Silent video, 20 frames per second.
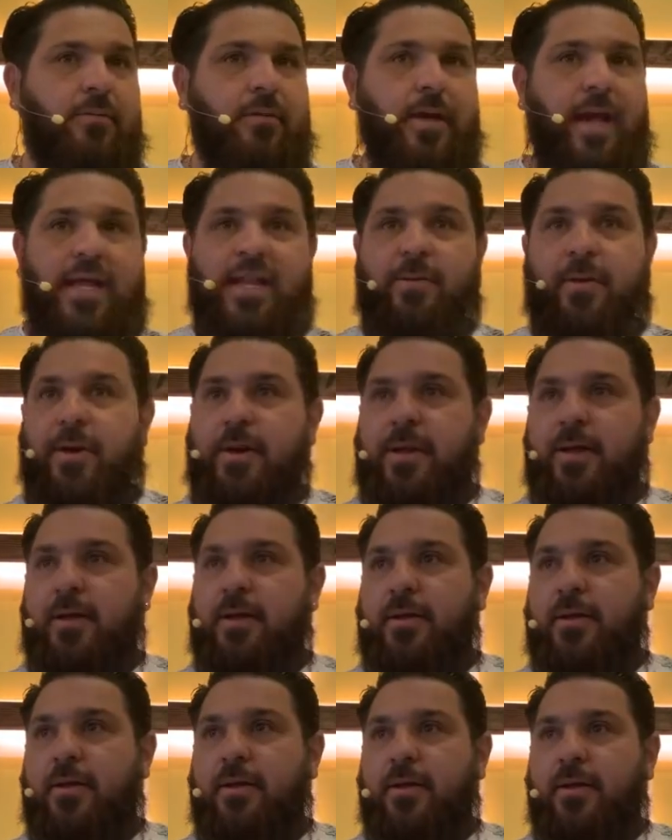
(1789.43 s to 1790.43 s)
Anybody?
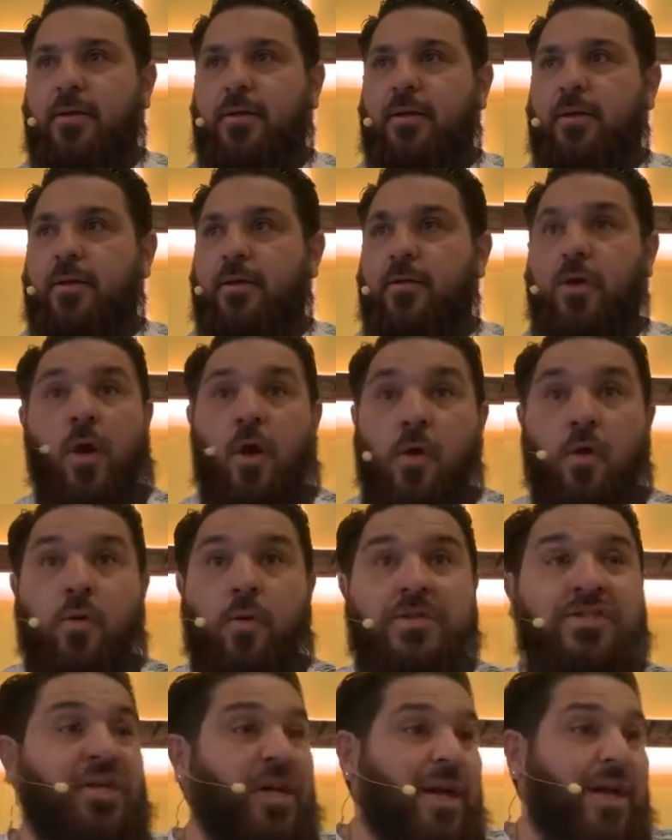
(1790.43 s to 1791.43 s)
No,
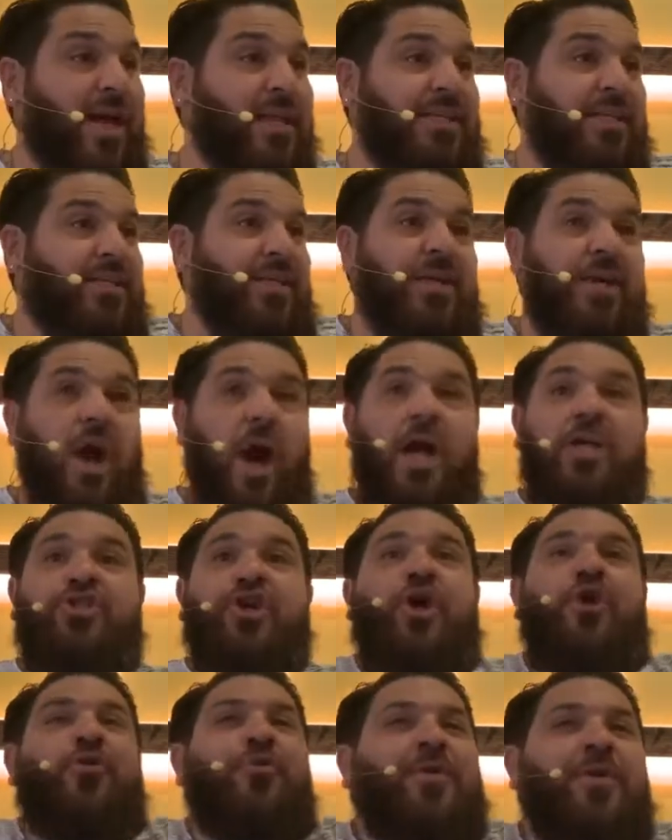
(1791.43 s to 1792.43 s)
the gods
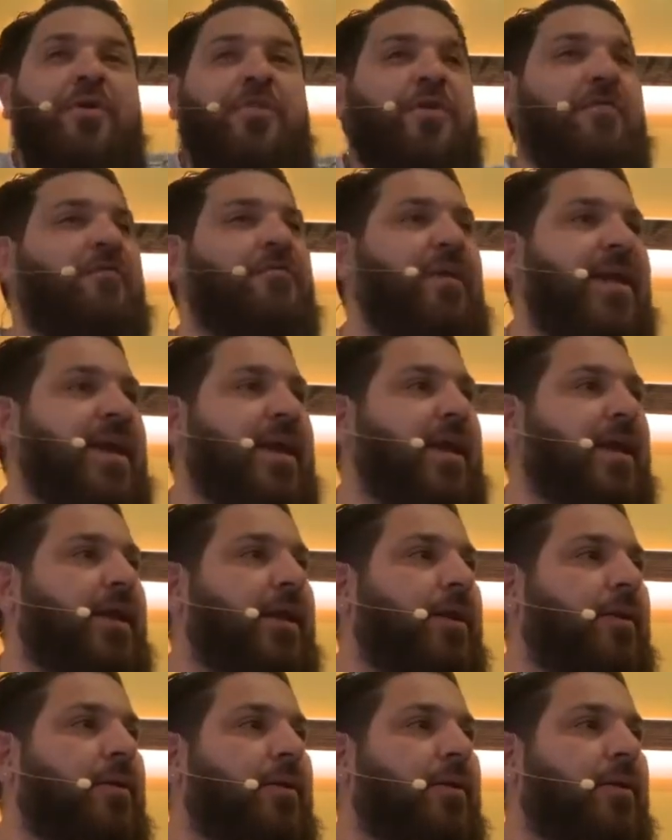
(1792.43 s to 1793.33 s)
aren't real, they're fake.